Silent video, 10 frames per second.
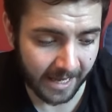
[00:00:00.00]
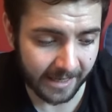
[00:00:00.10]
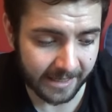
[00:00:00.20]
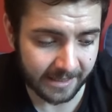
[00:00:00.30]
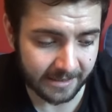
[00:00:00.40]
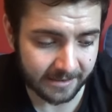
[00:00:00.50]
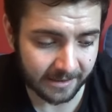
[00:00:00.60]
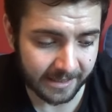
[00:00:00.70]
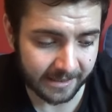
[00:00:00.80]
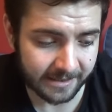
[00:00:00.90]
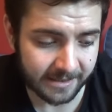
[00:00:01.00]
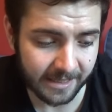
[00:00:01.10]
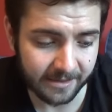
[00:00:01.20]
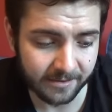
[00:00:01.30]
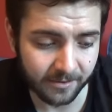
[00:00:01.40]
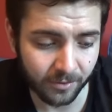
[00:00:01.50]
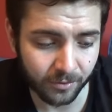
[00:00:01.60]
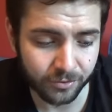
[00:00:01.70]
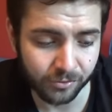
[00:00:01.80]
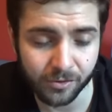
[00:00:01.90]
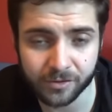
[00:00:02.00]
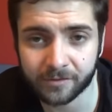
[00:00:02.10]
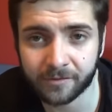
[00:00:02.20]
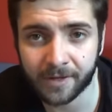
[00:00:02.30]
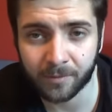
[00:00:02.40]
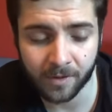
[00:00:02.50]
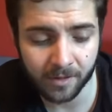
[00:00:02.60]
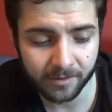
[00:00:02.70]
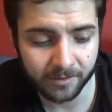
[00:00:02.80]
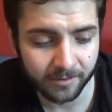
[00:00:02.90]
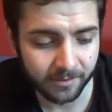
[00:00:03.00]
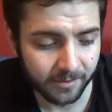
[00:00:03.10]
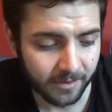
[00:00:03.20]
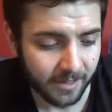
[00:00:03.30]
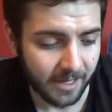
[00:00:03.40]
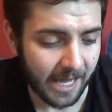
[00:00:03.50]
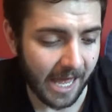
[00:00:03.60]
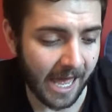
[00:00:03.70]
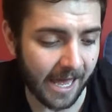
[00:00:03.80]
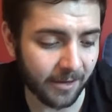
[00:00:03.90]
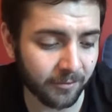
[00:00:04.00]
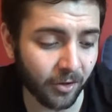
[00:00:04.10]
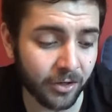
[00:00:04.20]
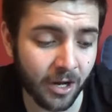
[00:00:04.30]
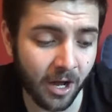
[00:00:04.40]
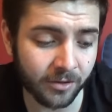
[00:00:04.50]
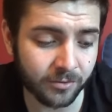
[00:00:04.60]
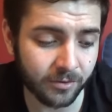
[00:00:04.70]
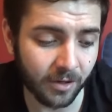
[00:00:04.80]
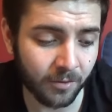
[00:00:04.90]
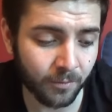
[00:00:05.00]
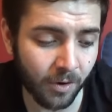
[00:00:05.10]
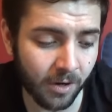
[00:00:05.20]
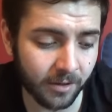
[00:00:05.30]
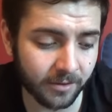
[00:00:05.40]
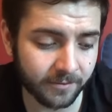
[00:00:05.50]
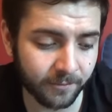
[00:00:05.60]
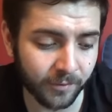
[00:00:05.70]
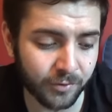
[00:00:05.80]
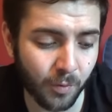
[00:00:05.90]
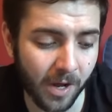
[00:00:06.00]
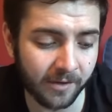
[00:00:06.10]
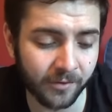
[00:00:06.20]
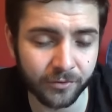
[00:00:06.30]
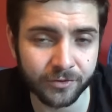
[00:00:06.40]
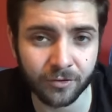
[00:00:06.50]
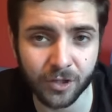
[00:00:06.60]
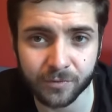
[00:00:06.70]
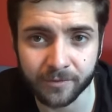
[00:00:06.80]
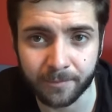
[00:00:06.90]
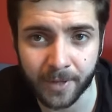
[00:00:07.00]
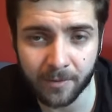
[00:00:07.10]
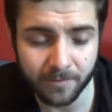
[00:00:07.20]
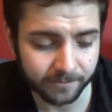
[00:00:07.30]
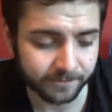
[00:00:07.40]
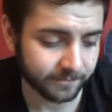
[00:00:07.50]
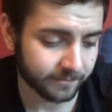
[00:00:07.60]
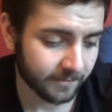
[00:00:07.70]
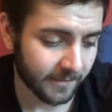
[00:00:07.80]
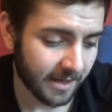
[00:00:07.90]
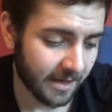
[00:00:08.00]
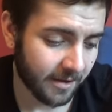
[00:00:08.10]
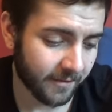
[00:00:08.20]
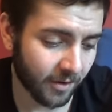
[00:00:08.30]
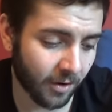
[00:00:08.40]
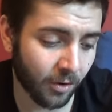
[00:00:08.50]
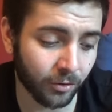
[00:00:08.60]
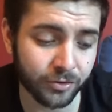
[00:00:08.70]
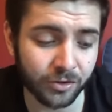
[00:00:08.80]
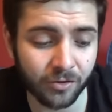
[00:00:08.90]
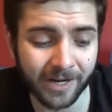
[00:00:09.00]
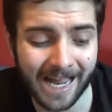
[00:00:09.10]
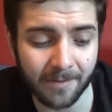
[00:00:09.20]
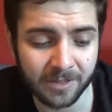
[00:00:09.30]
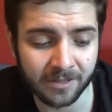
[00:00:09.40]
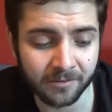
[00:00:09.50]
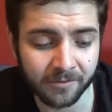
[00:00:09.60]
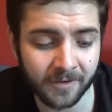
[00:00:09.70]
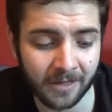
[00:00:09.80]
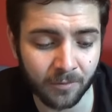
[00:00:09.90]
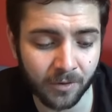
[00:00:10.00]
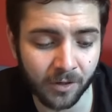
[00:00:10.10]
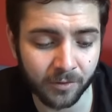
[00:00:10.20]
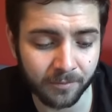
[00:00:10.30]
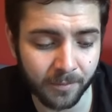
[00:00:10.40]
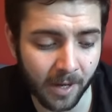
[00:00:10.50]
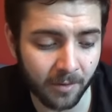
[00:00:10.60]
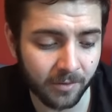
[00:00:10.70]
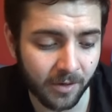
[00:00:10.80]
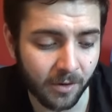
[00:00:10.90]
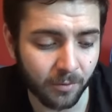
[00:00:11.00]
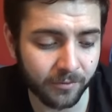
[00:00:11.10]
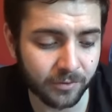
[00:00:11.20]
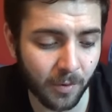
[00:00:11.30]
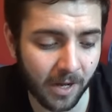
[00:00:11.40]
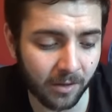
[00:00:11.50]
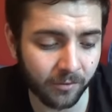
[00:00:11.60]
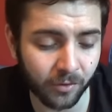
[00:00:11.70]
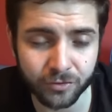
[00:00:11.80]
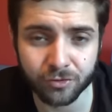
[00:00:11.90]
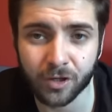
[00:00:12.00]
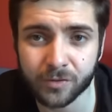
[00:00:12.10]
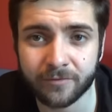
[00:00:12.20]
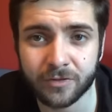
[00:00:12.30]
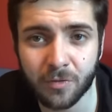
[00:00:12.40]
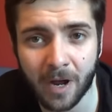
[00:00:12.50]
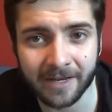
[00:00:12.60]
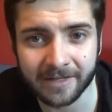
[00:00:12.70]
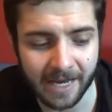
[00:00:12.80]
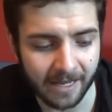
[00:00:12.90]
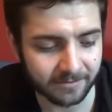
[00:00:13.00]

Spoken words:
He's leading 6 Hunter Orcs on Felwarg. We've got Narzug on Warg with 12 Hunter Orcs with Bow. We've got a Hunter Orc Captain on Felwarg and Bow with 12 Hunter Orcs with 2-handed